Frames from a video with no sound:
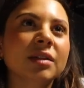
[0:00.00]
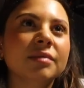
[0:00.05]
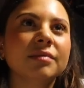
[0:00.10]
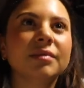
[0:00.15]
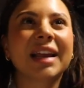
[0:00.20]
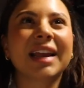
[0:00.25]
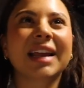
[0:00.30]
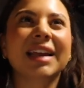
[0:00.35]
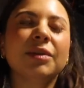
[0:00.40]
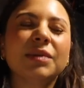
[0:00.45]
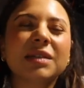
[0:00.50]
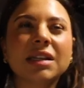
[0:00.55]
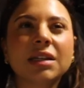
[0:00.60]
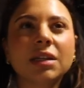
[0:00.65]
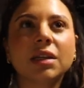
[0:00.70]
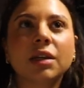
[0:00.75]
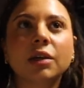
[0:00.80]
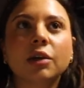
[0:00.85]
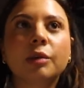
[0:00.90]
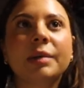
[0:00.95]
like it was a
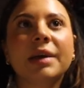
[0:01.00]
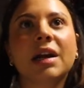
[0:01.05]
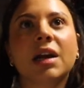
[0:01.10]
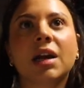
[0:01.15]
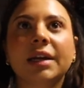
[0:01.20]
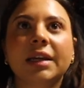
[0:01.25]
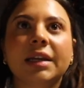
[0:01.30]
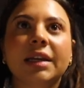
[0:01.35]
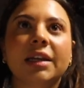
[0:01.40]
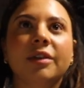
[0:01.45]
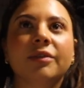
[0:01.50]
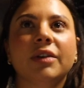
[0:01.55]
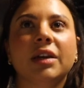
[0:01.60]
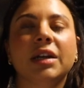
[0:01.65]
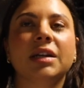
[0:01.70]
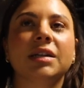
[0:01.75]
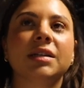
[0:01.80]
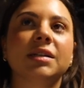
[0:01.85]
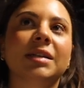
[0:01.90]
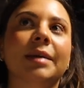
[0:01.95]
little bit
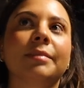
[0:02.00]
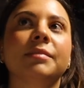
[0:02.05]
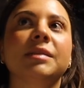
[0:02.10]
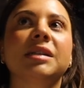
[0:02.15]
uneven in some